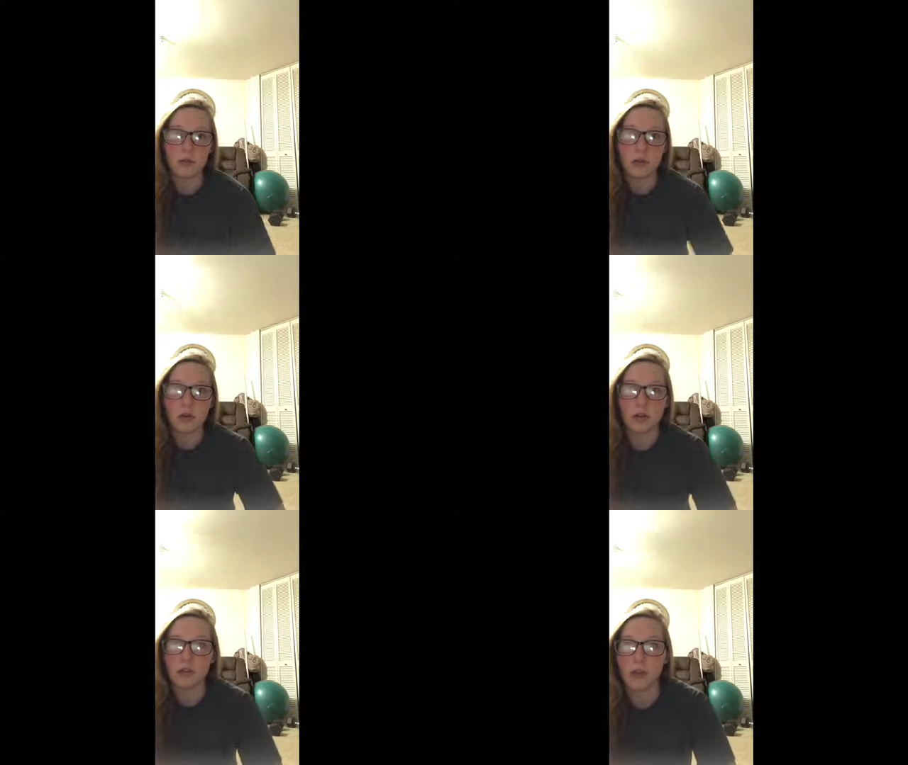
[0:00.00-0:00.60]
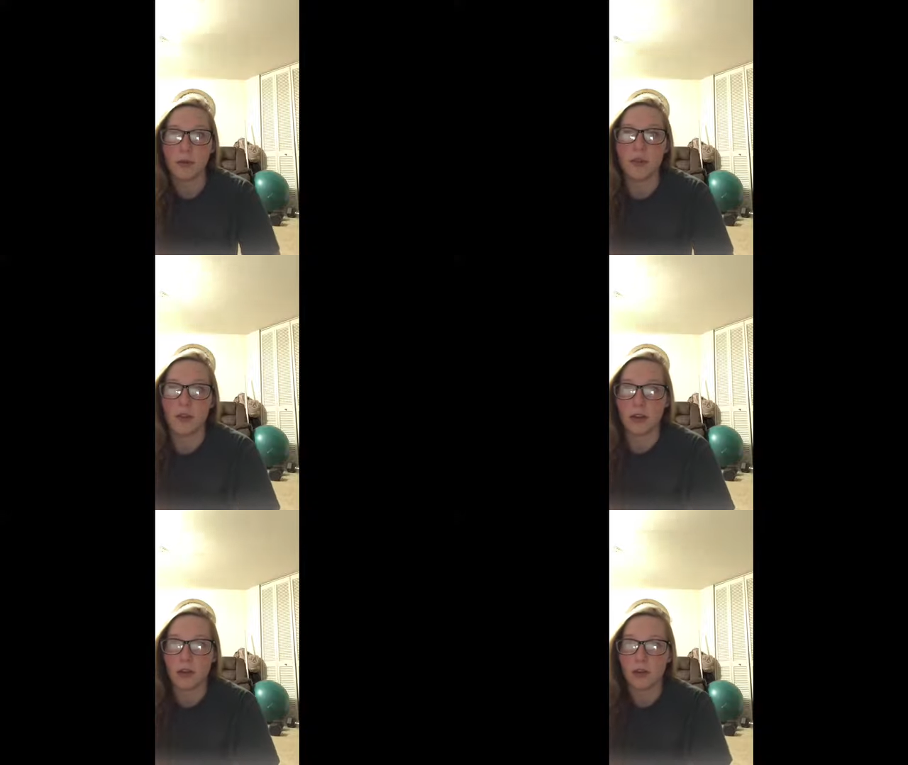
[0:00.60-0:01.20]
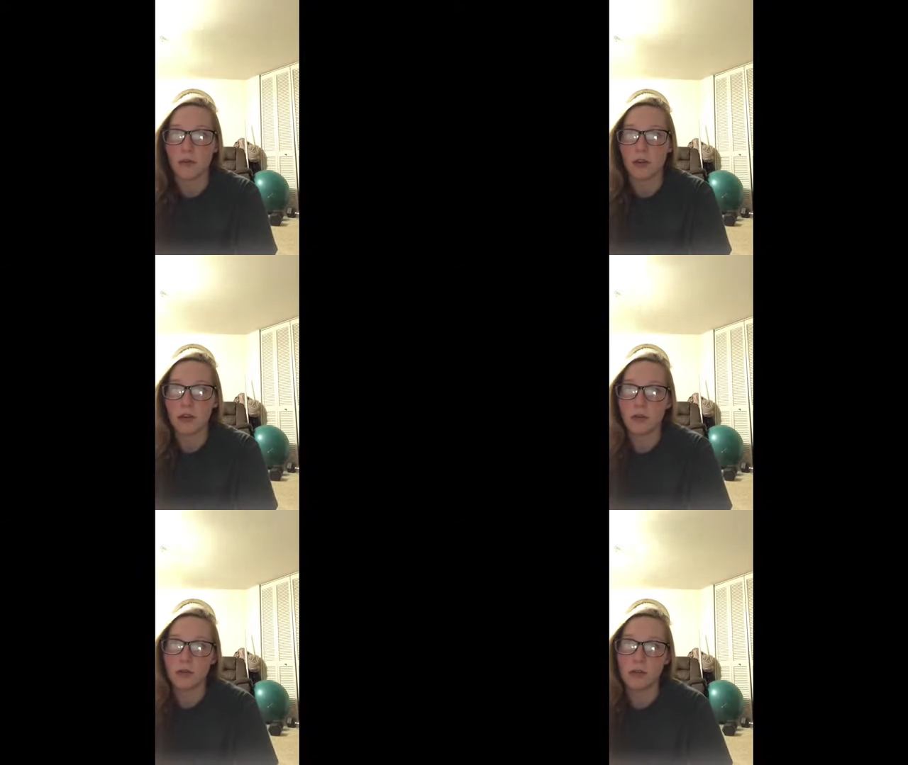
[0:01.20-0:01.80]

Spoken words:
but I'll talk about that later in the video.